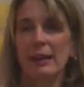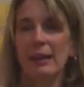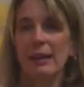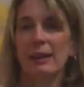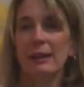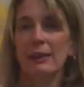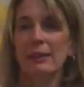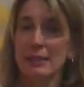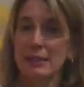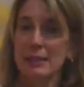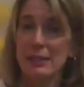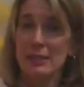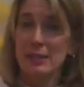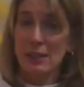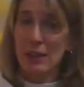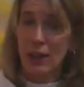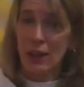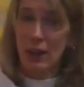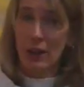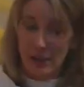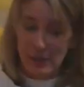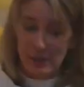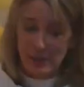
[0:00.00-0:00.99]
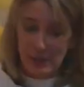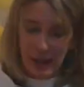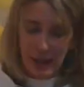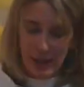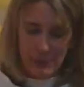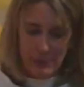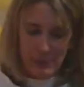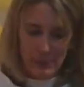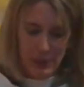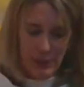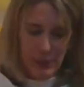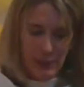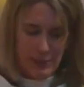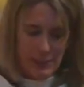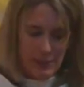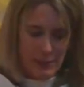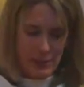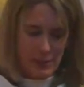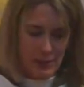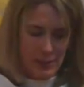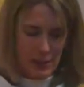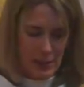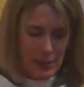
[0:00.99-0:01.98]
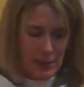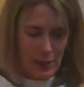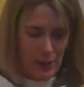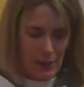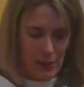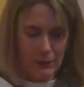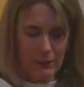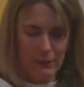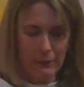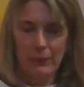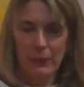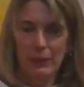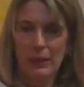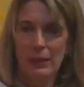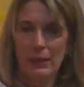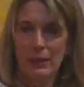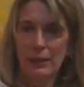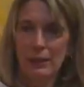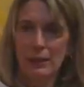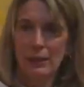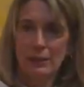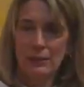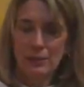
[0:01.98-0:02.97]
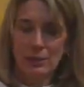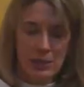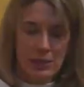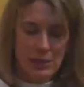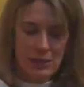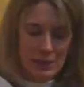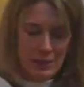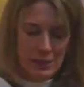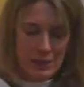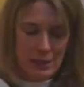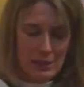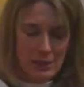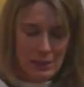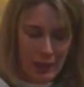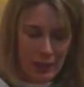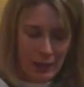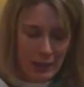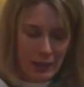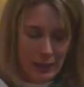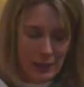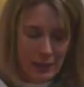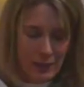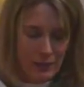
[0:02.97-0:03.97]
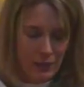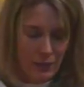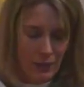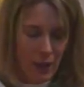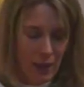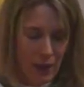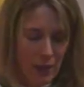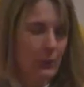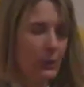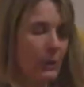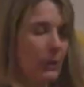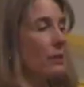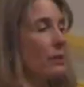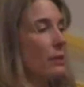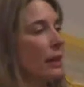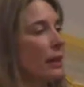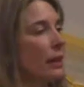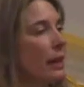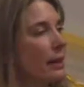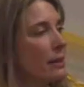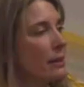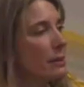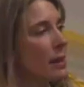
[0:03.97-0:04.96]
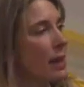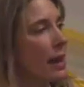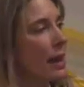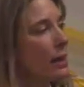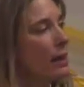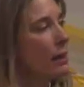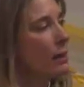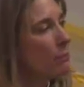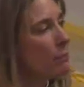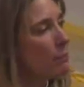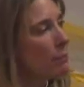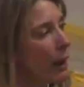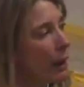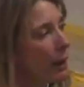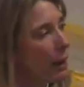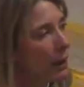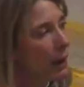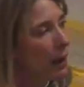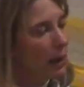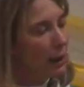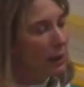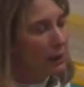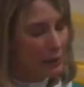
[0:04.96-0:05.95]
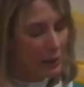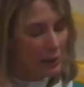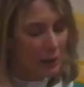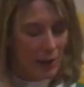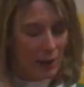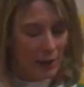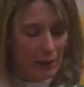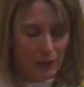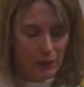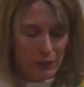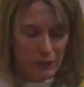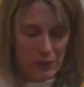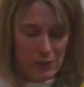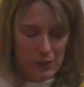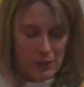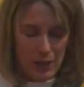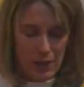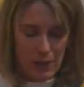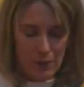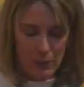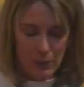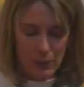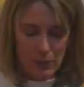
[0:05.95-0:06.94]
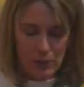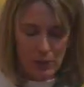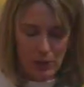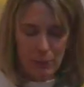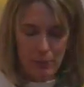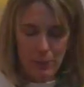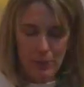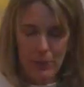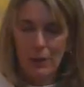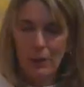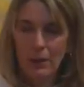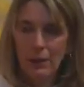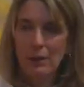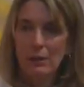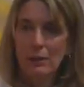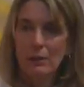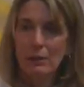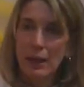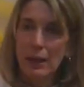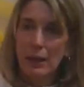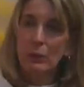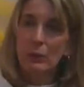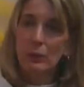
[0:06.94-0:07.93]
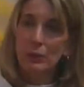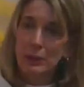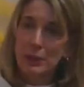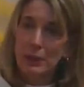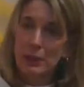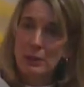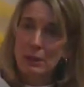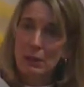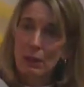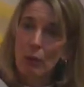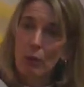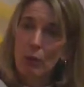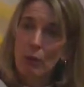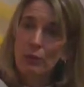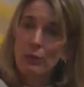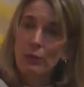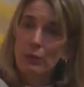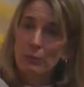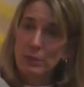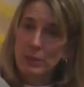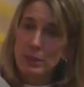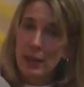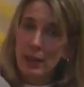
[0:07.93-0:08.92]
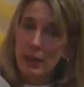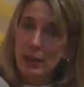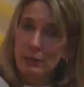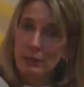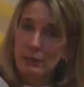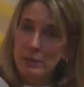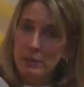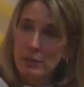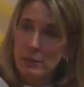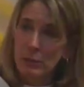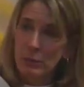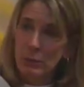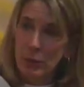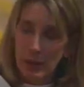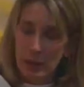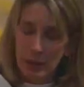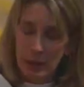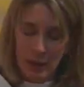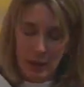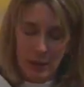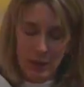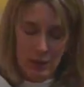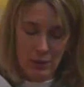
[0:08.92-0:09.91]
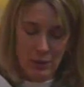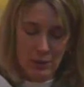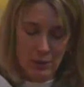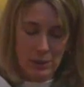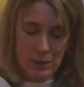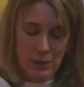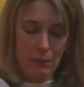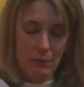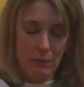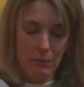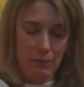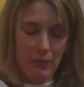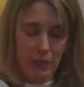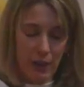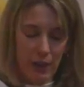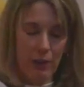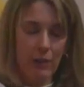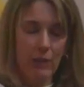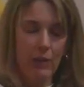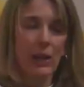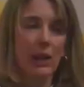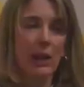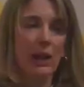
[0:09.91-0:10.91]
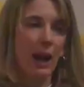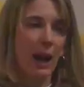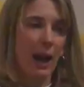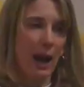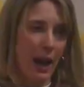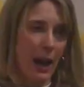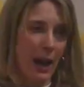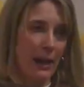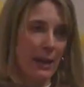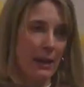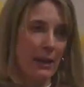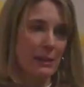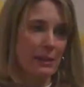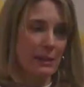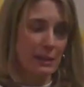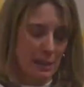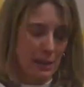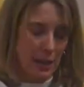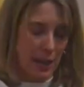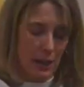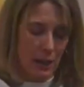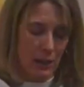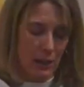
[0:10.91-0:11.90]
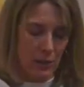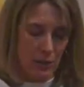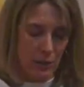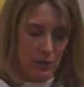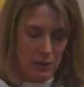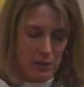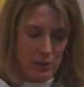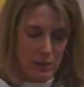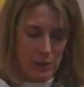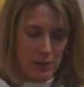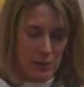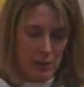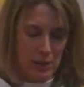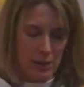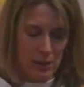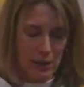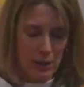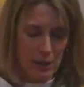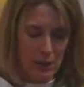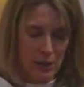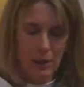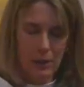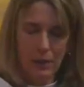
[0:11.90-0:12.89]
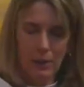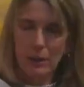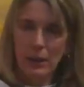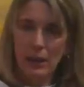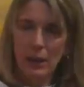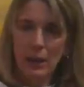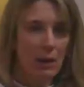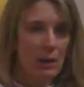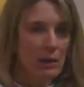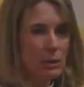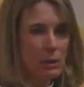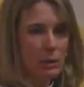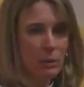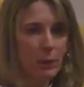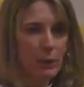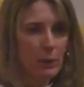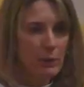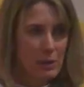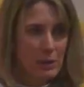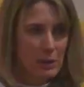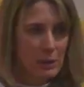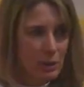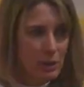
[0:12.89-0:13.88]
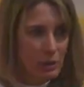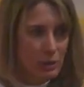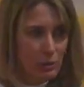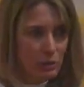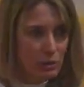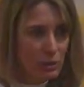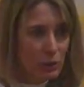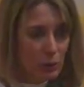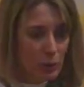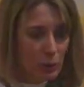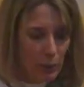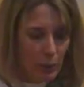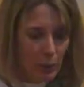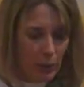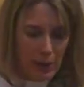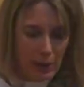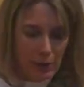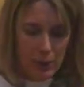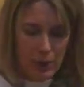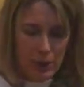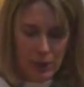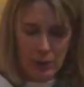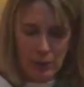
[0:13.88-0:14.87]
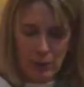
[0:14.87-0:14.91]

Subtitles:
This is a hard gospel lesson to hear. Jesus is telling his followers that as they embark on the life of discipleship, they will need to hold themselves and one another to some very high standards. They aren't supposed to just do away with the